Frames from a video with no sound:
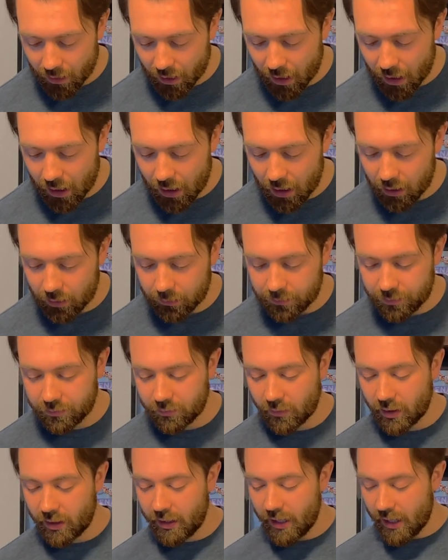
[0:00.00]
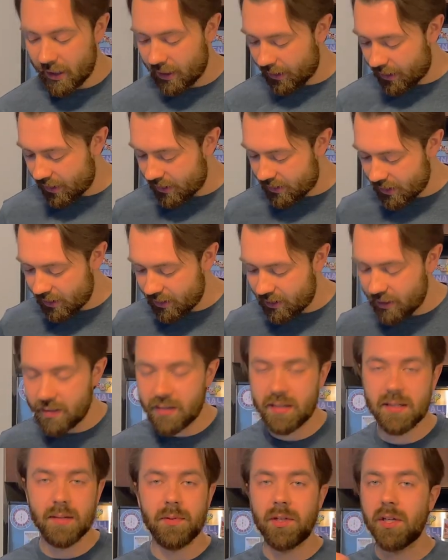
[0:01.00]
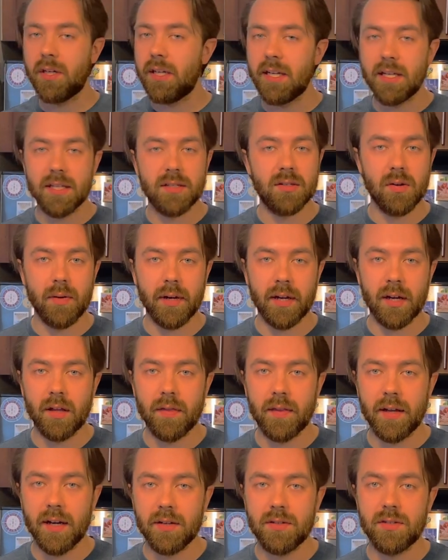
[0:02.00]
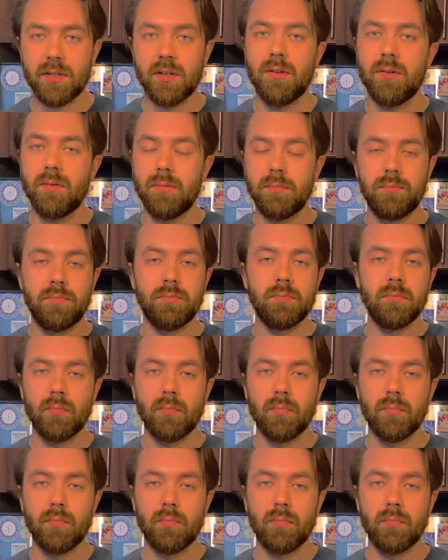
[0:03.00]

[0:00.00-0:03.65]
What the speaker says: Yeah, like I said, there's some grittiness going on there, so